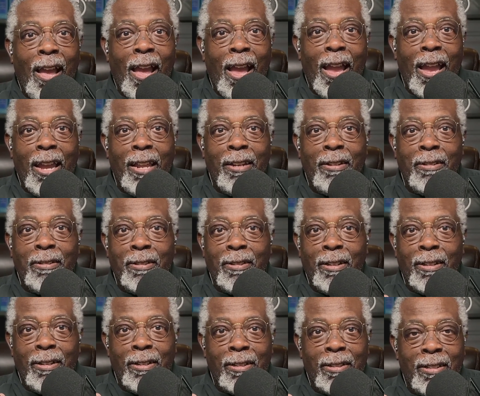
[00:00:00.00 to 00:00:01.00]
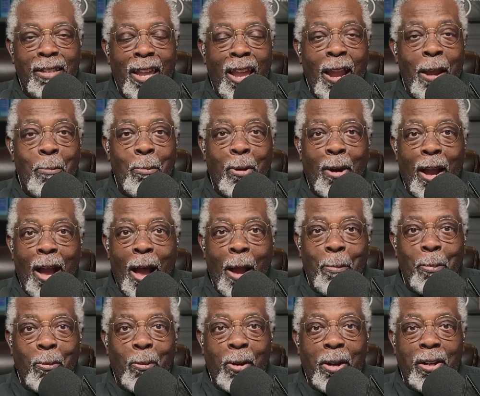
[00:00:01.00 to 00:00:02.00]
and camera
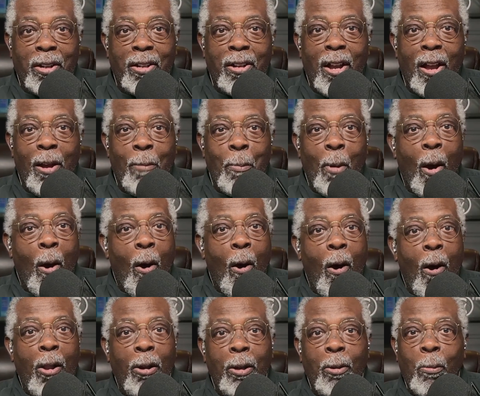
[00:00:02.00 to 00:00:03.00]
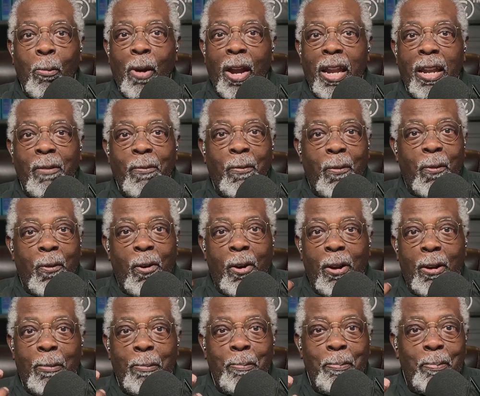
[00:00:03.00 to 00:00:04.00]
operator come all the way
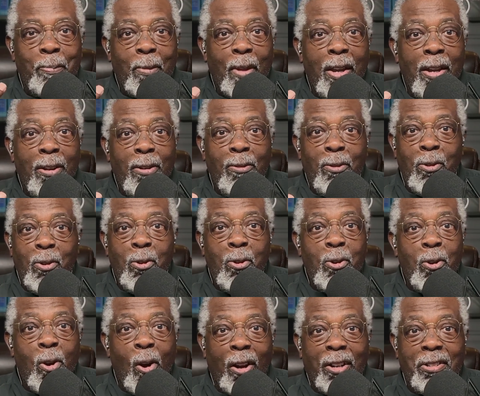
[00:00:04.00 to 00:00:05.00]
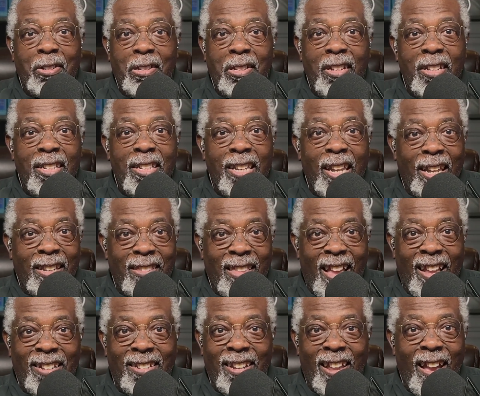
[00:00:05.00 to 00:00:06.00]
from New York City at
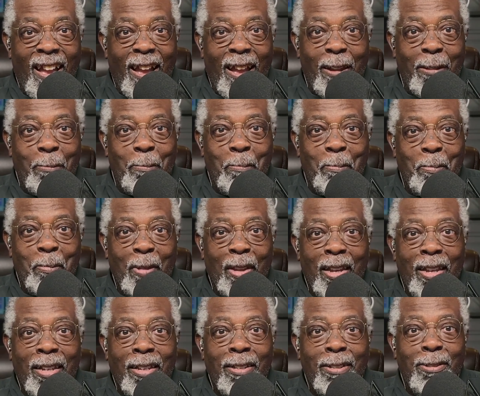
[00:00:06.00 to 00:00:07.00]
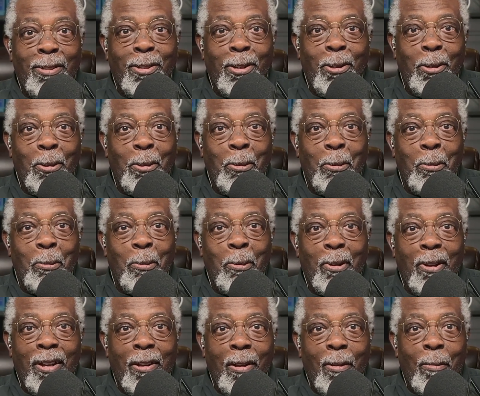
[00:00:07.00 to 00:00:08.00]
that time to
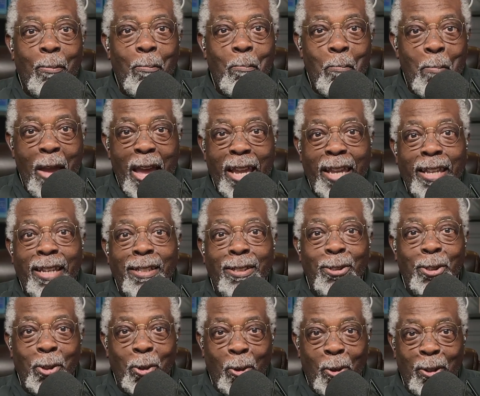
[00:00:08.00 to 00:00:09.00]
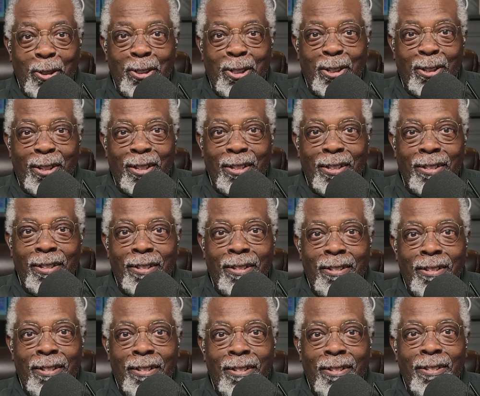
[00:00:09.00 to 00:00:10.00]
Macon, Georgia,
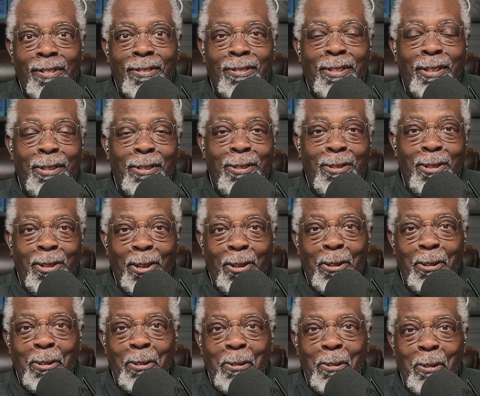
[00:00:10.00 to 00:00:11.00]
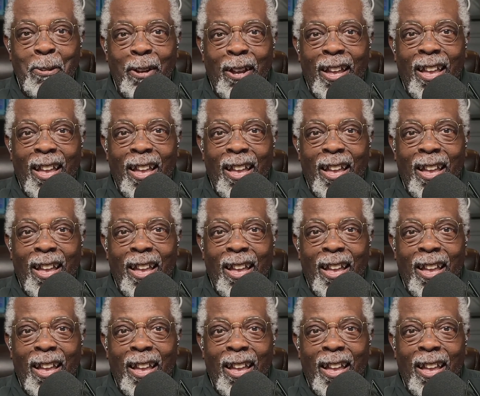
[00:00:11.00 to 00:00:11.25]
to do